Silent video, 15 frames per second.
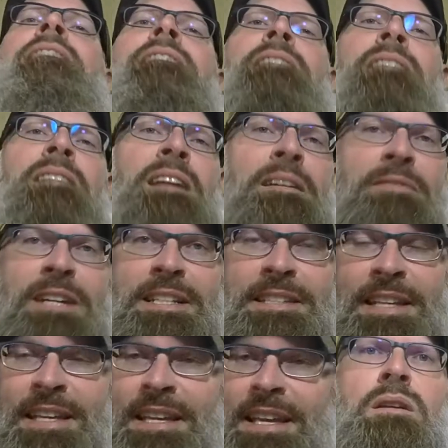Love
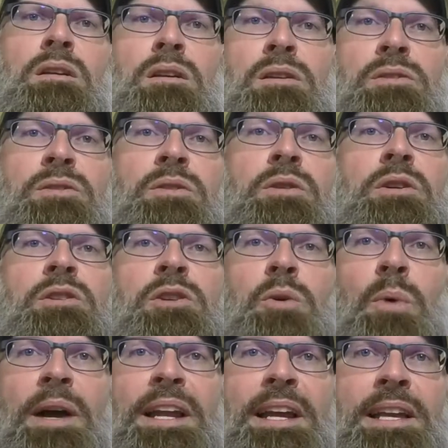it. So there's
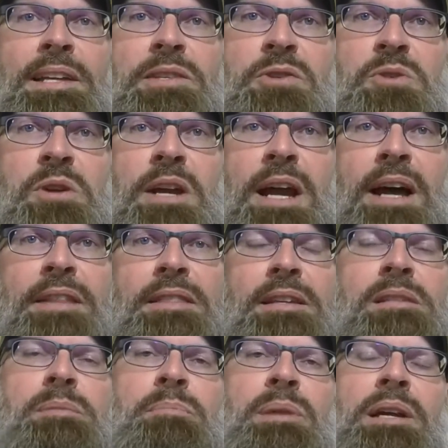quite a history on
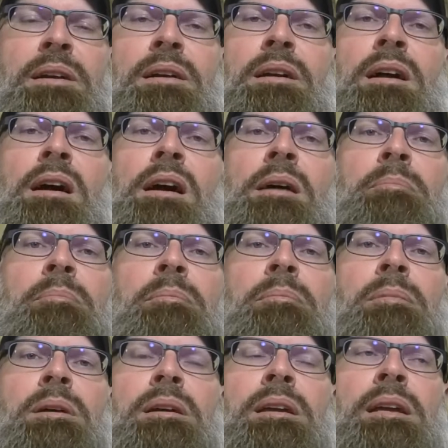this beer,
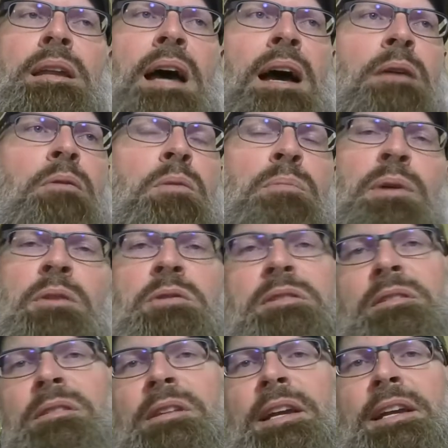and I will
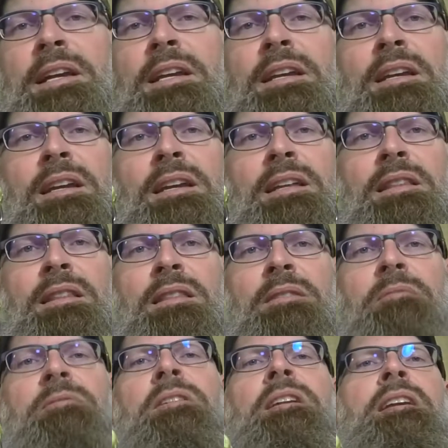post the link in
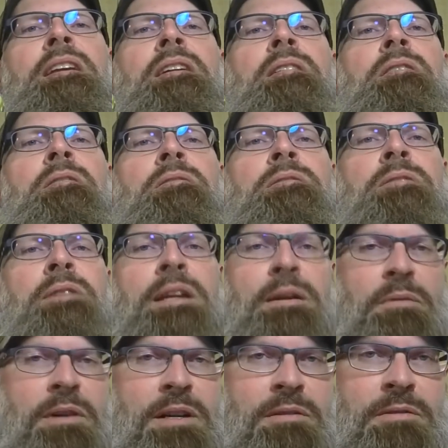the video to
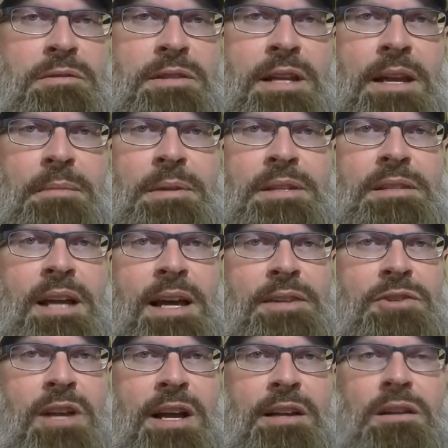anyone whose name is
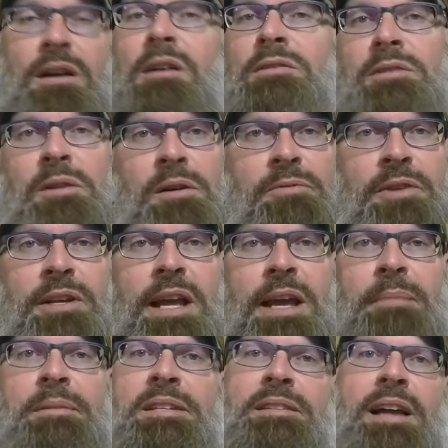not John. Also, if your
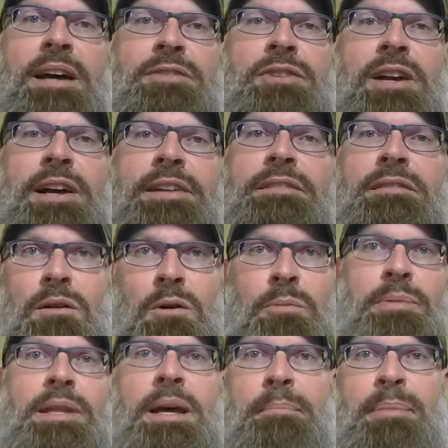name is not John,
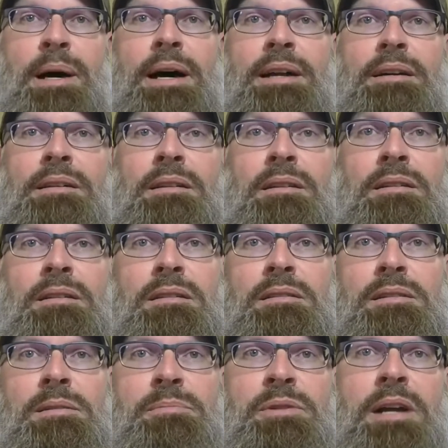open that bottle,
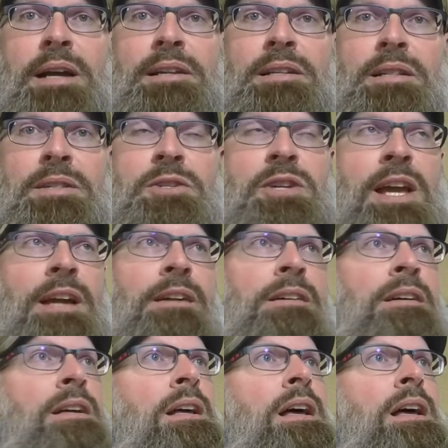subscribe to the channel.